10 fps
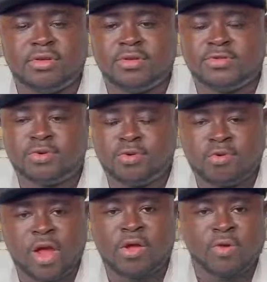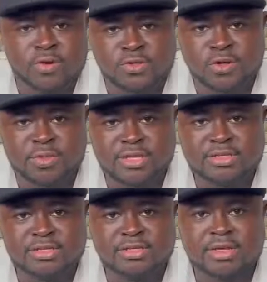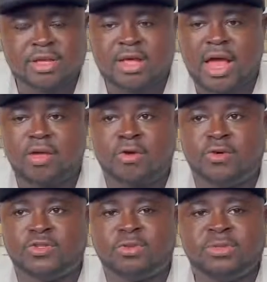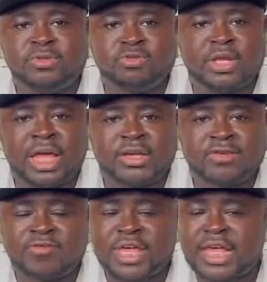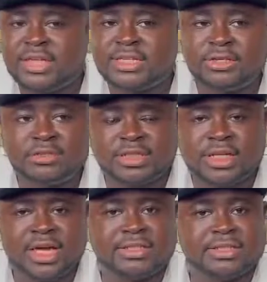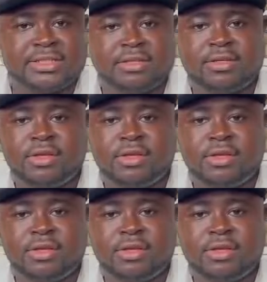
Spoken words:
So who are your customers? Are your customers between the ages of 18 to 30?